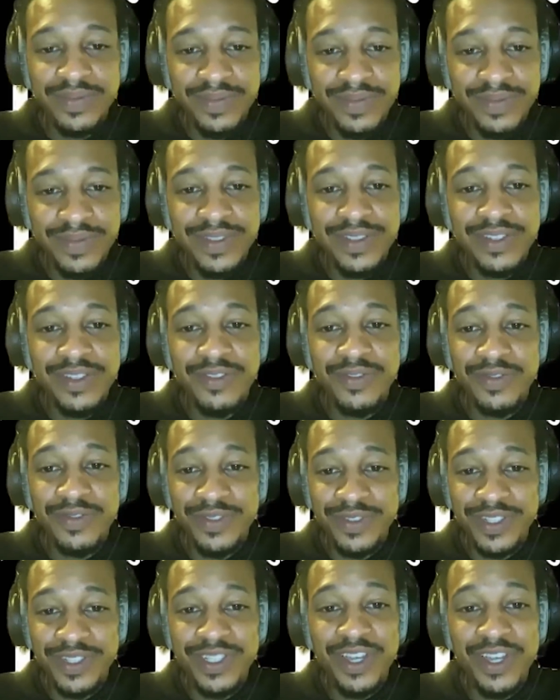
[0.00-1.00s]
So
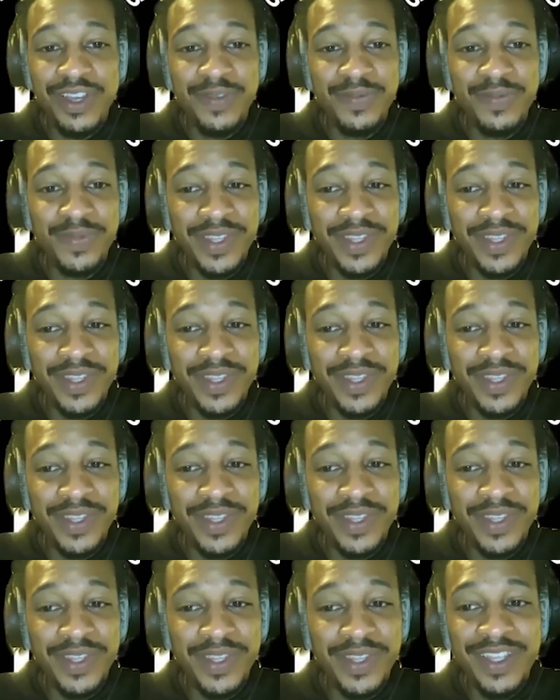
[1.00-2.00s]
some,
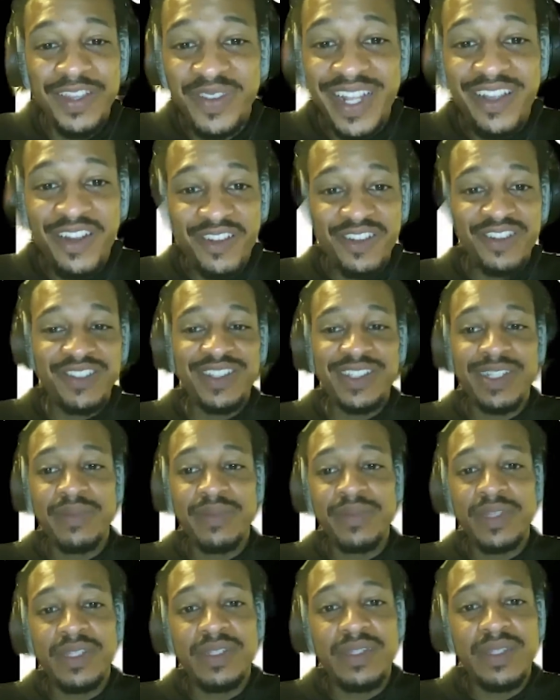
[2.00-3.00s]
when they
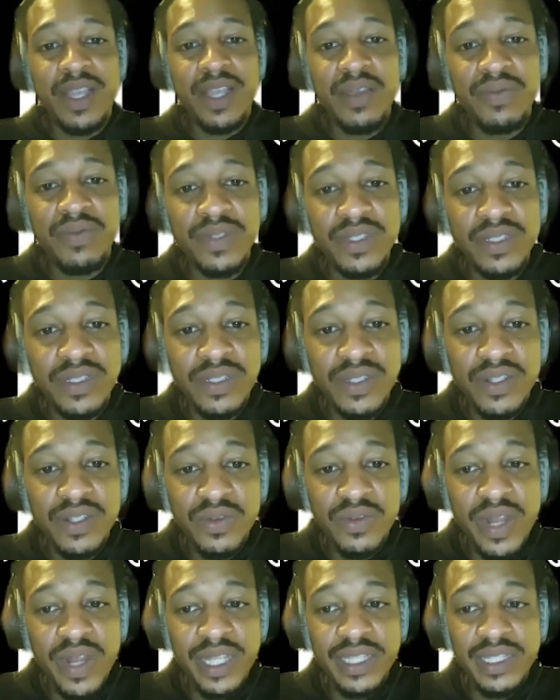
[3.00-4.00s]
heard something that was
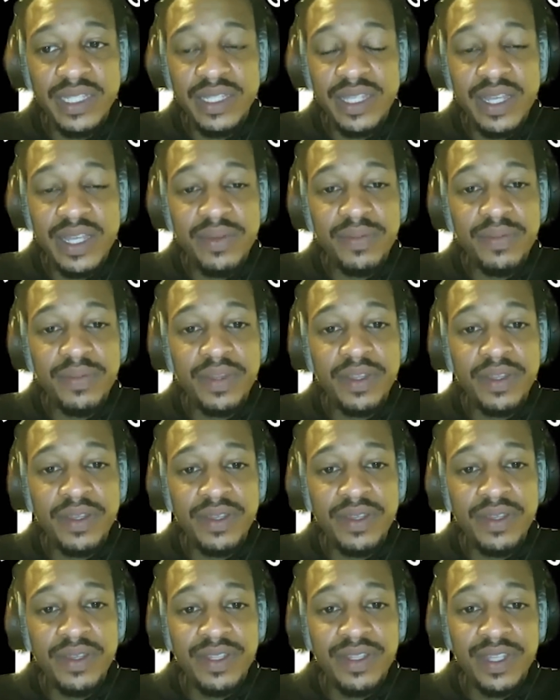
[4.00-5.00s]
correcting them,
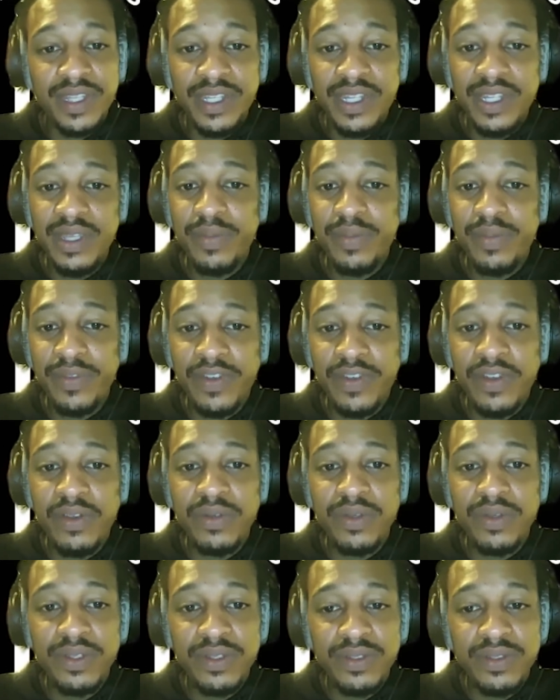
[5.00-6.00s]
they did
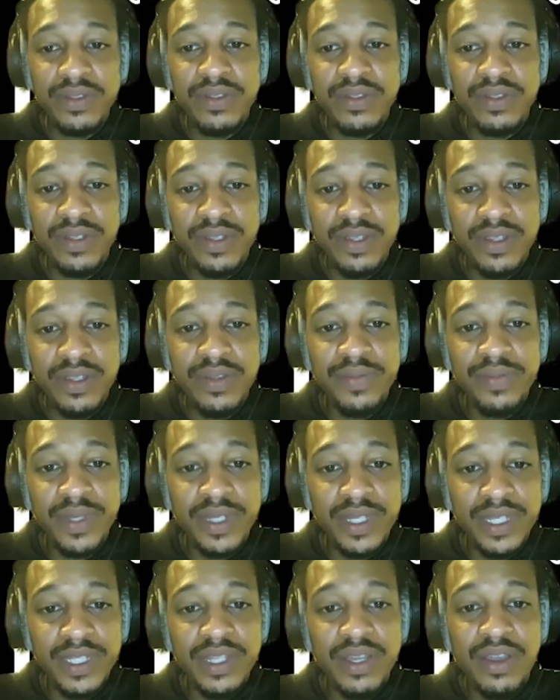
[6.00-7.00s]
provoke
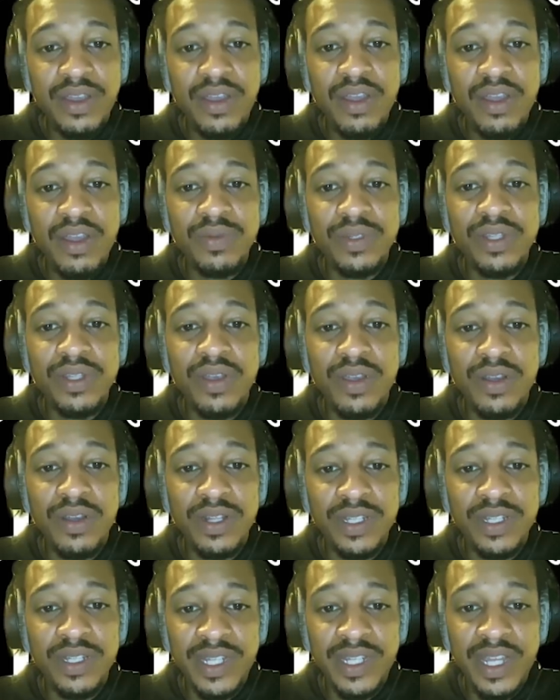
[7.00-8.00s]
because their heart was
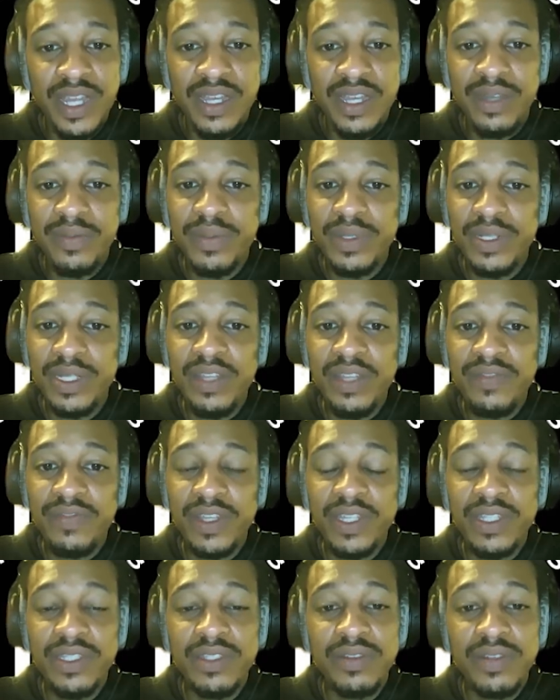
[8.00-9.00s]
hardened and that unbelief
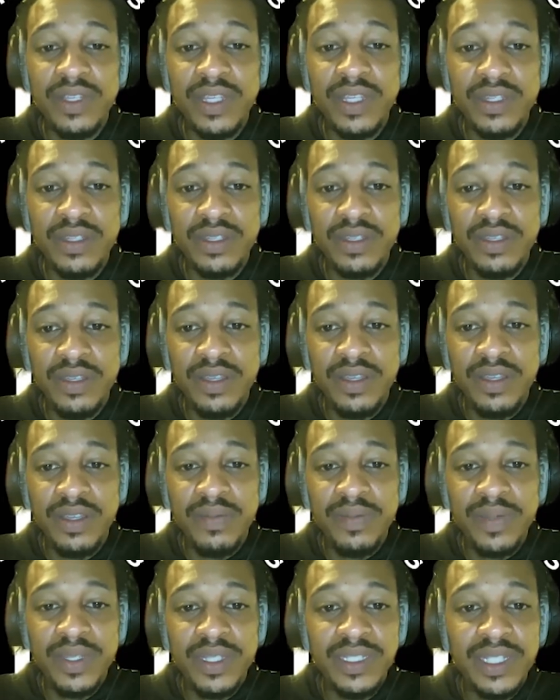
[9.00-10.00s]
entered in
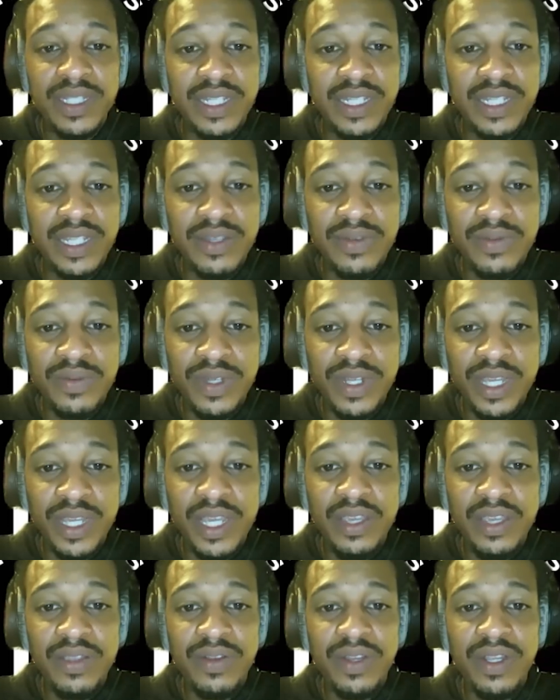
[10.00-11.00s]
because they didn't want to
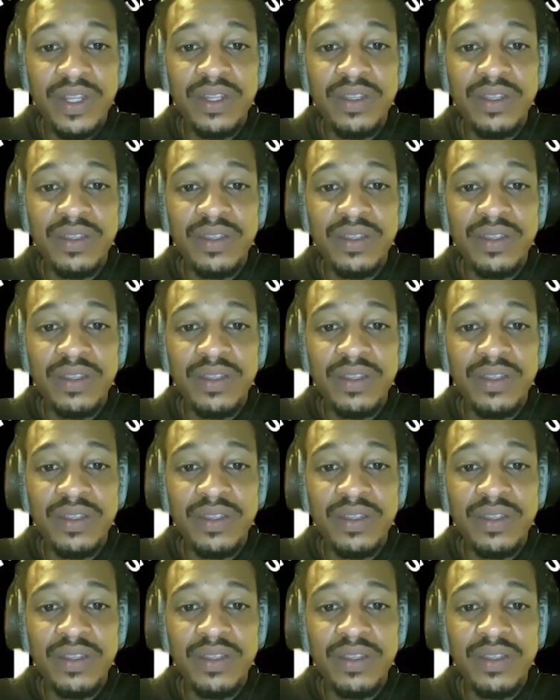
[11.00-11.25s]
hear it,